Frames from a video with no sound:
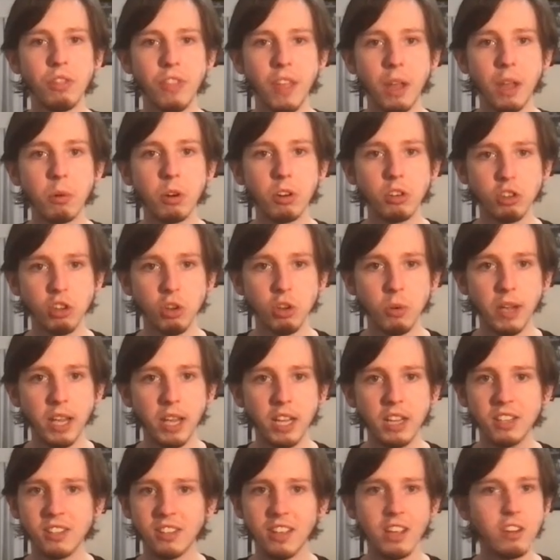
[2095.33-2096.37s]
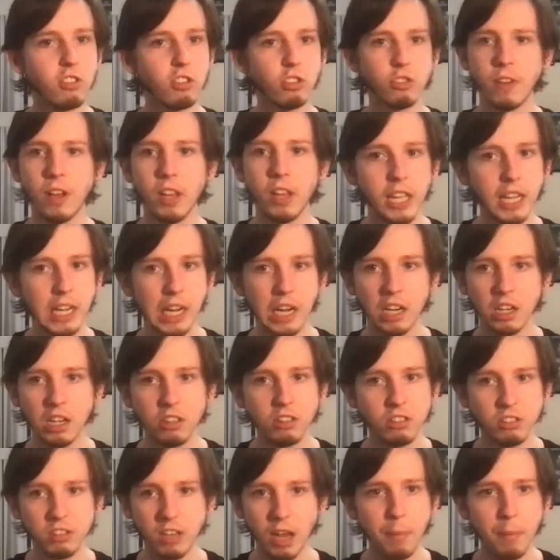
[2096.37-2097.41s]
they were doing because I just felt like I
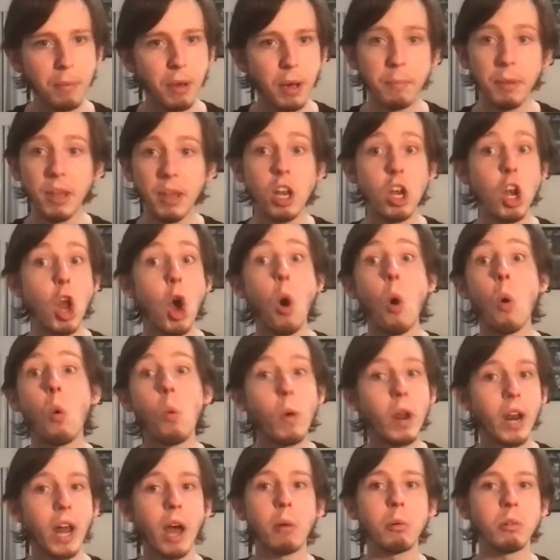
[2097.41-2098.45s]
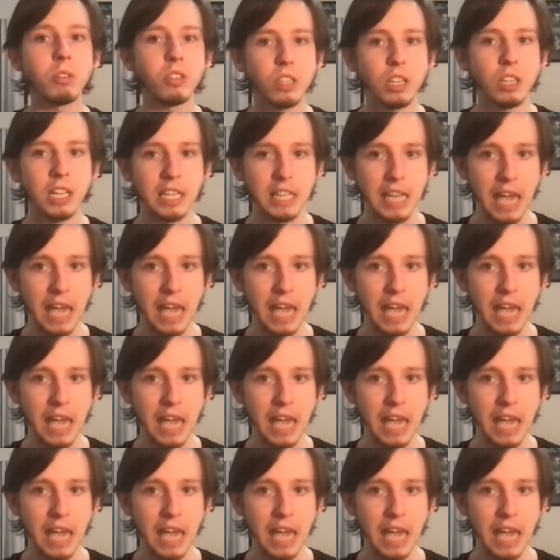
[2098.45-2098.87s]
could step up and know what I was going to